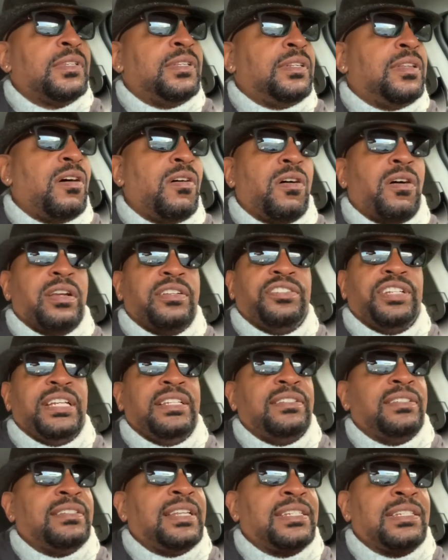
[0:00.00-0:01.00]
Oh,
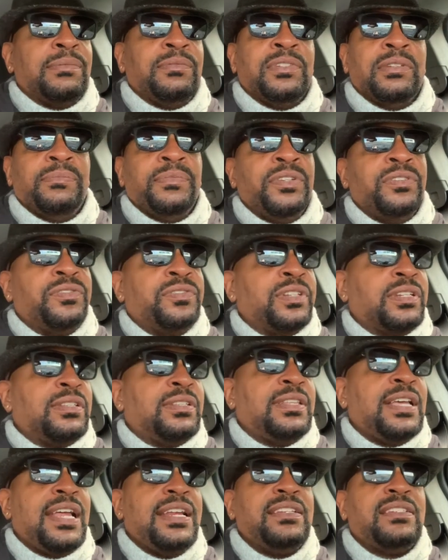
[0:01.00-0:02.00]
Jesus, that's some good music.
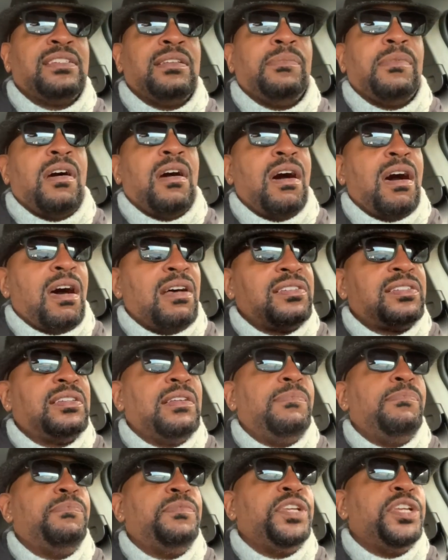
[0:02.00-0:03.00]
That is some
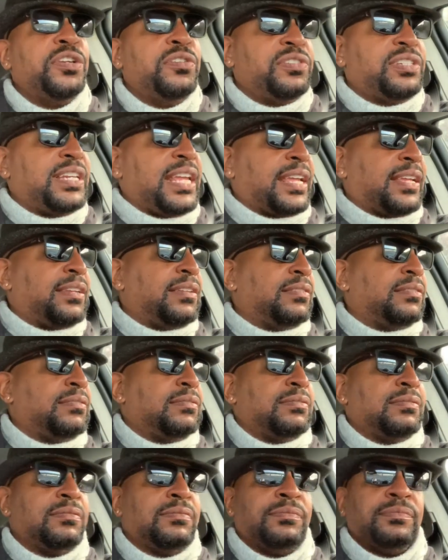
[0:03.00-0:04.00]
awesome music.
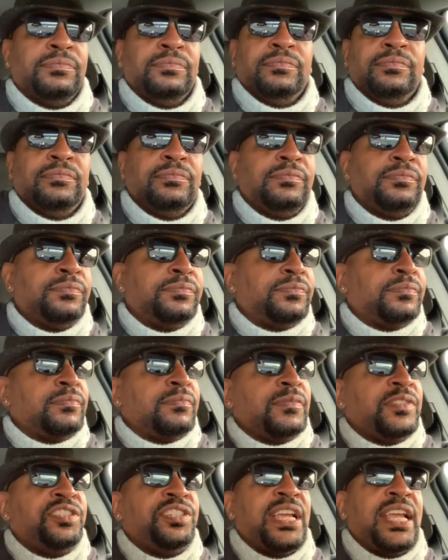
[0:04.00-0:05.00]

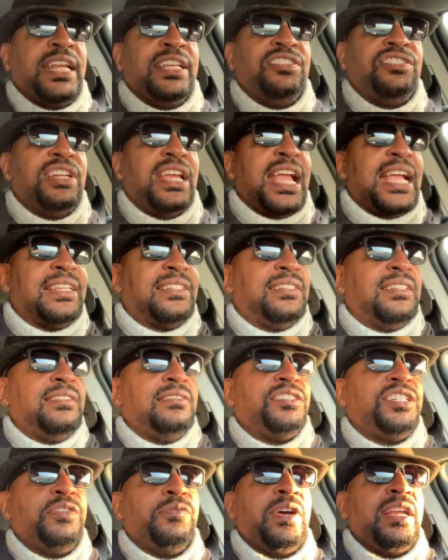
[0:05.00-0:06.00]
Janet
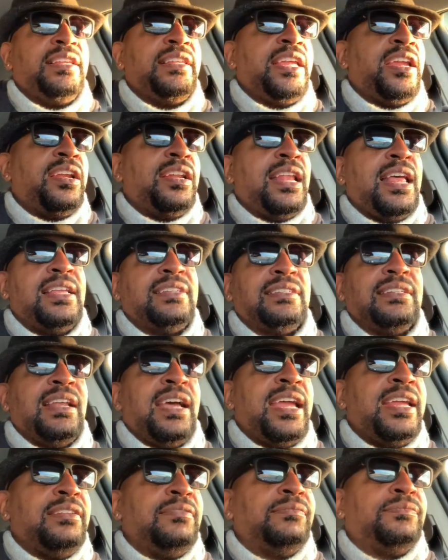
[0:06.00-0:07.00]
Jackson, she wasn't there last
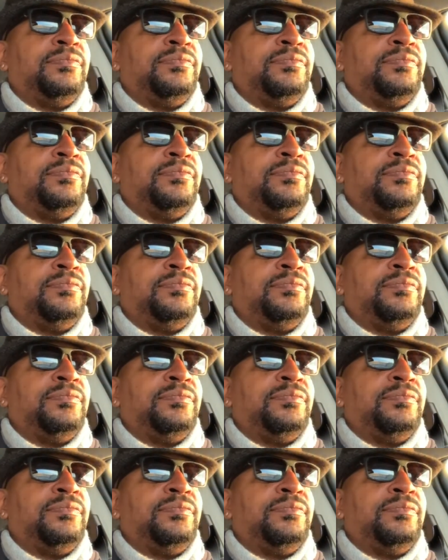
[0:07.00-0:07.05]
night.